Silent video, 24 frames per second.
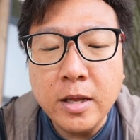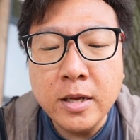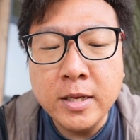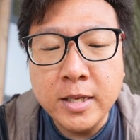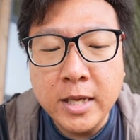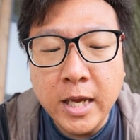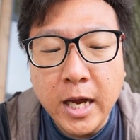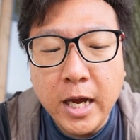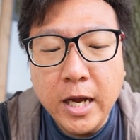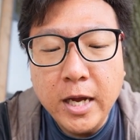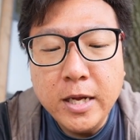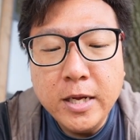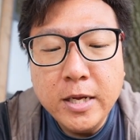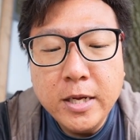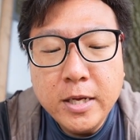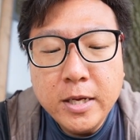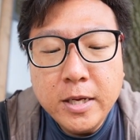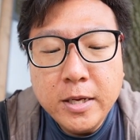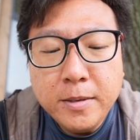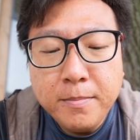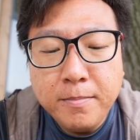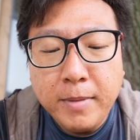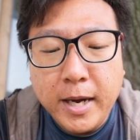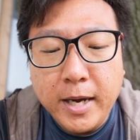Yeah,
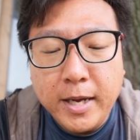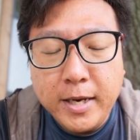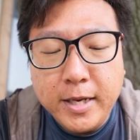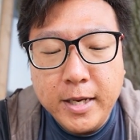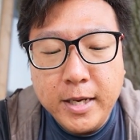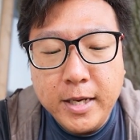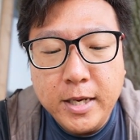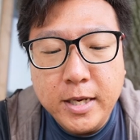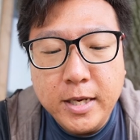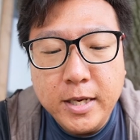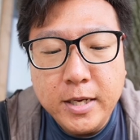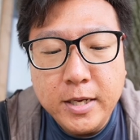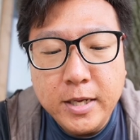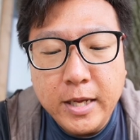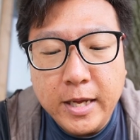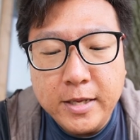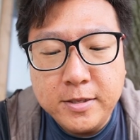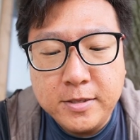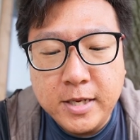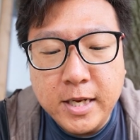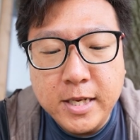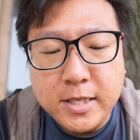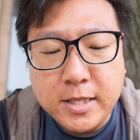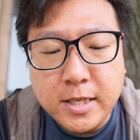but
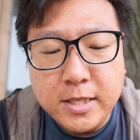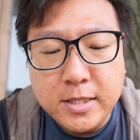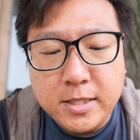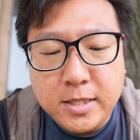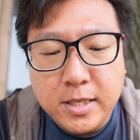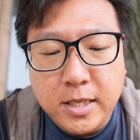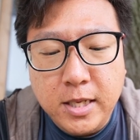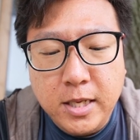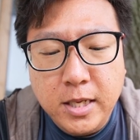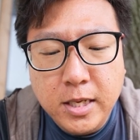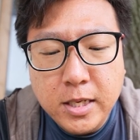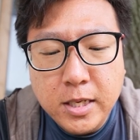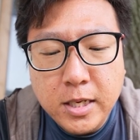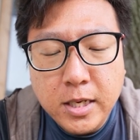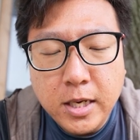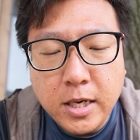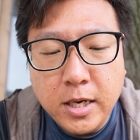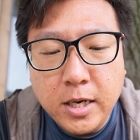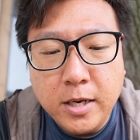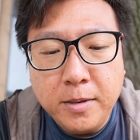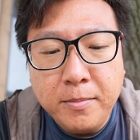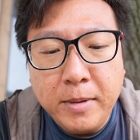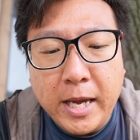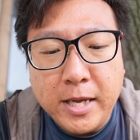as you guys can see,
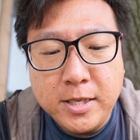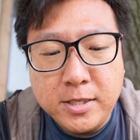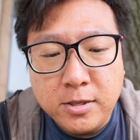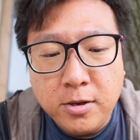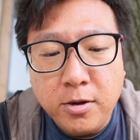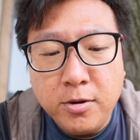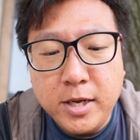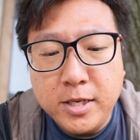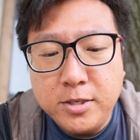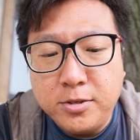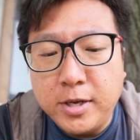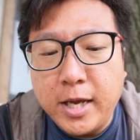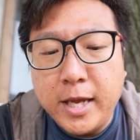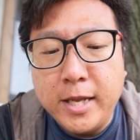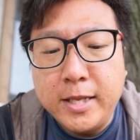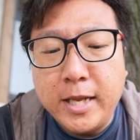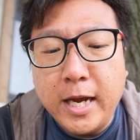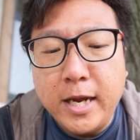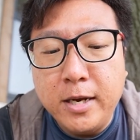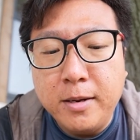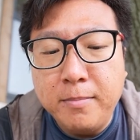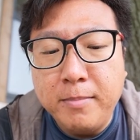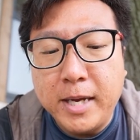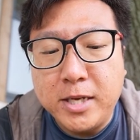as long as you can
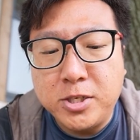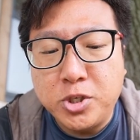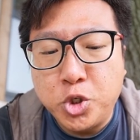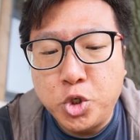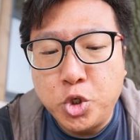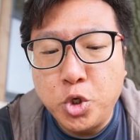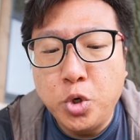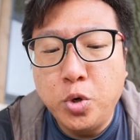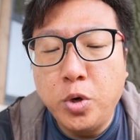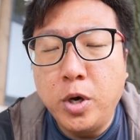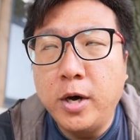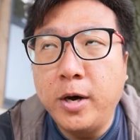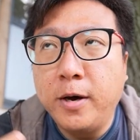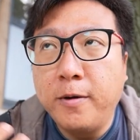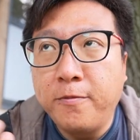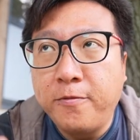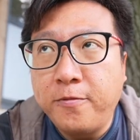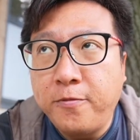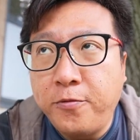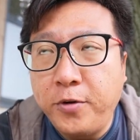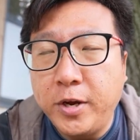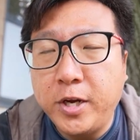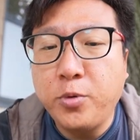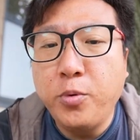Dynamax also
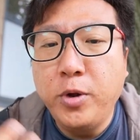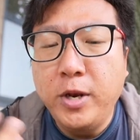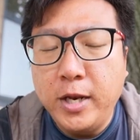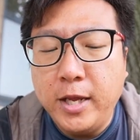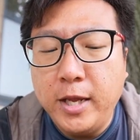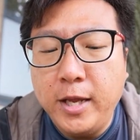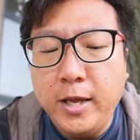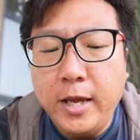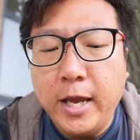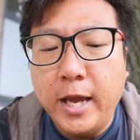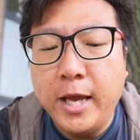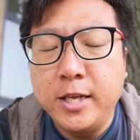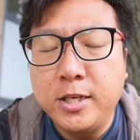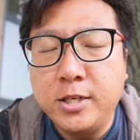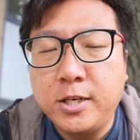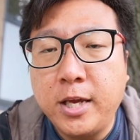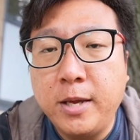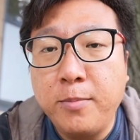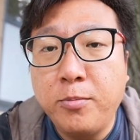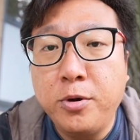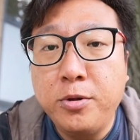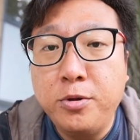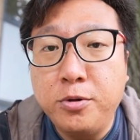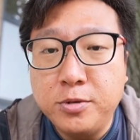frequently and
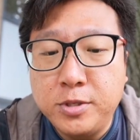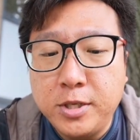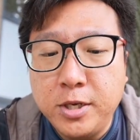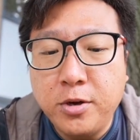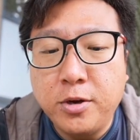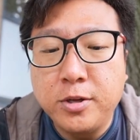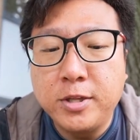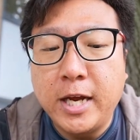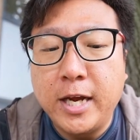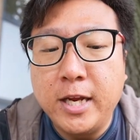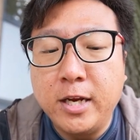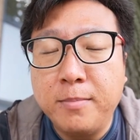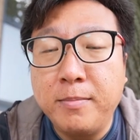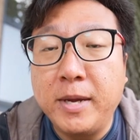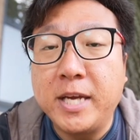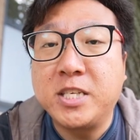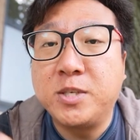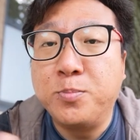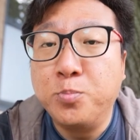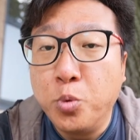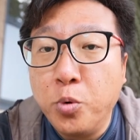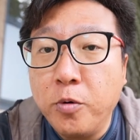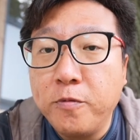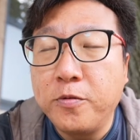keep on using your
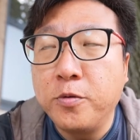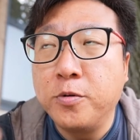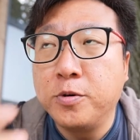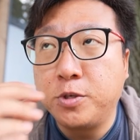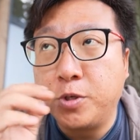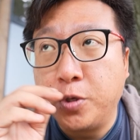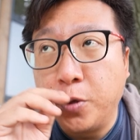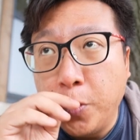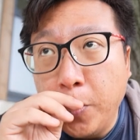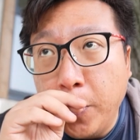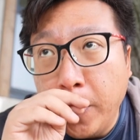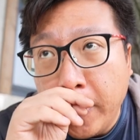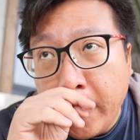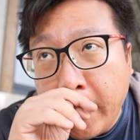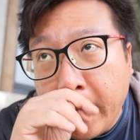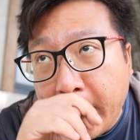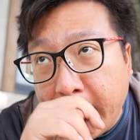Dynamax move also,